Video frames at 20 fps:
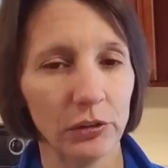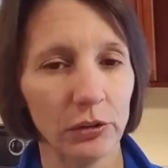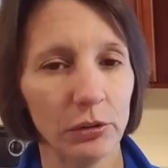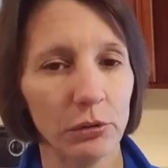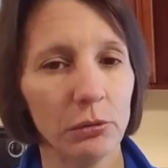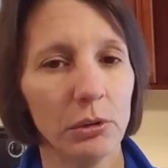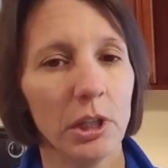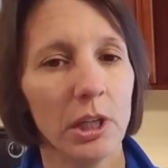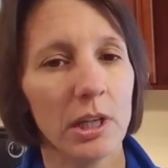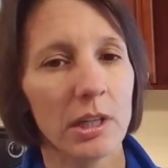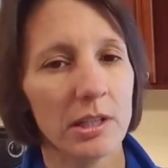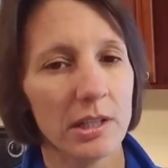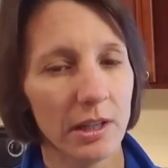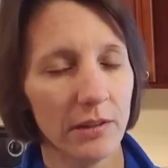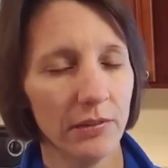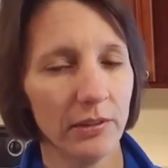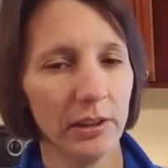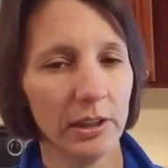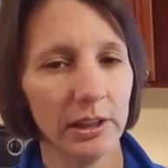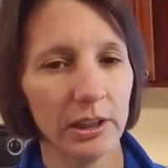So
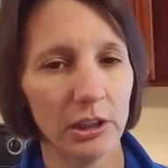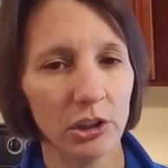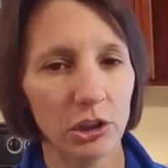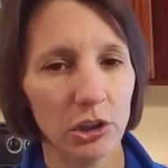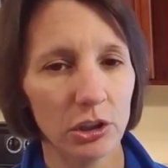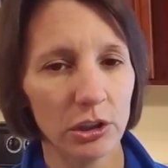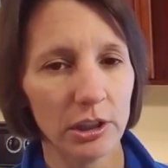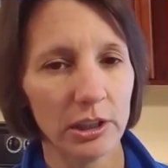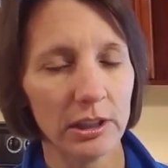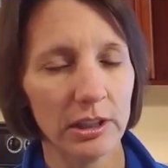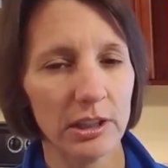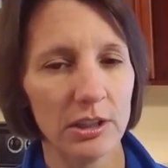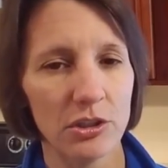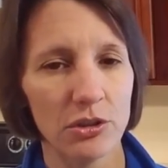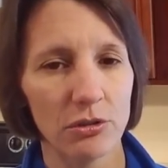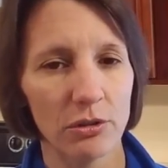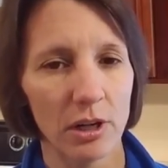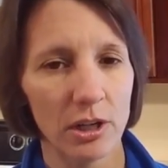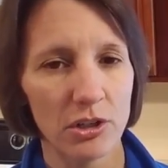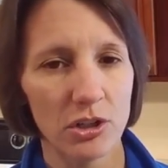definitely look at the
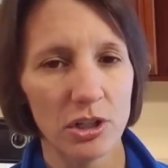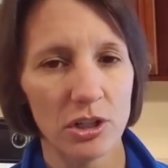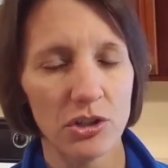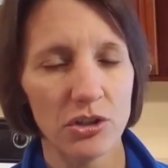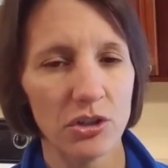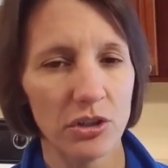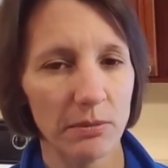instructions.